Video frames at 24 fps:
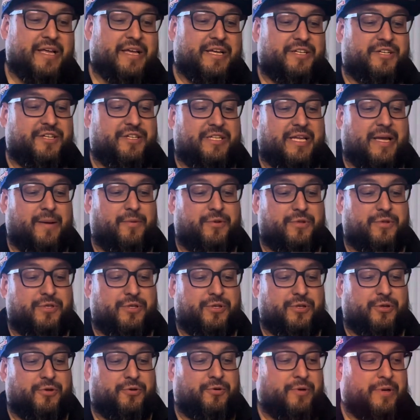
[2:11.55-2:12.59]
she's able
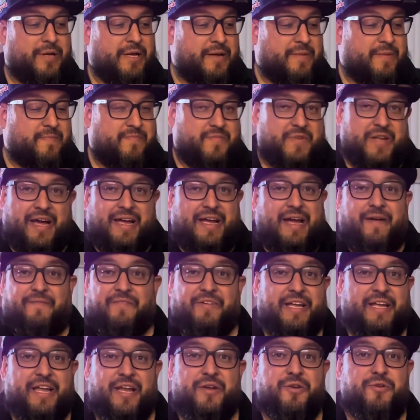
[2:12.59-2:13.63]
to not have to
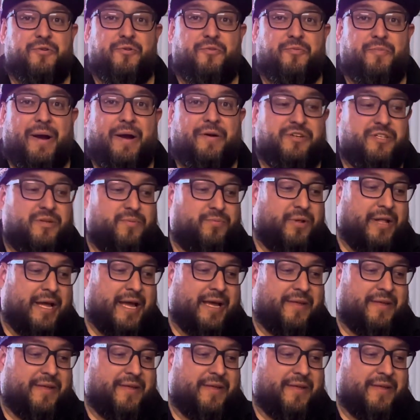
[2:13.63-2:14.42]
get a new power supply.